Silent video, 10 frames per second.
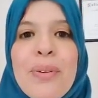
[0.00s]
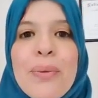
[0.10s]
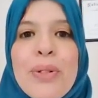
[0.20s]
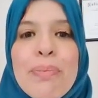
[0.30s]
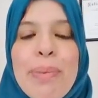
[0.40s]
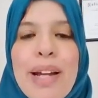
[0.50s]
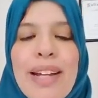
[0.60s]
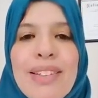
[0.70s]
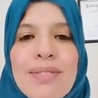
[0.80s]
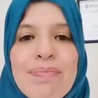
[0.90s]
Bye.
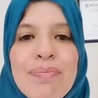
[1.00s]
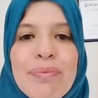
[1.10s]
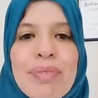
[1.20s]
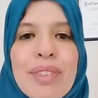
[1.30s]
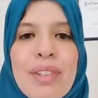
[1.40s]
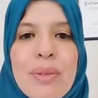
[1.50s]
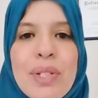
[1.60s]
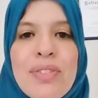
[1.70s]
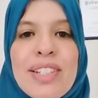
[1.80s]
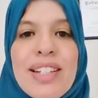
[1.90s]
Have a
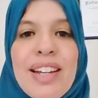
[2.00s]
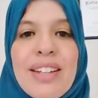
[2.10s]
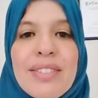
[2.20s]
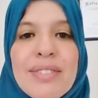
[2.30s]
wonderful day.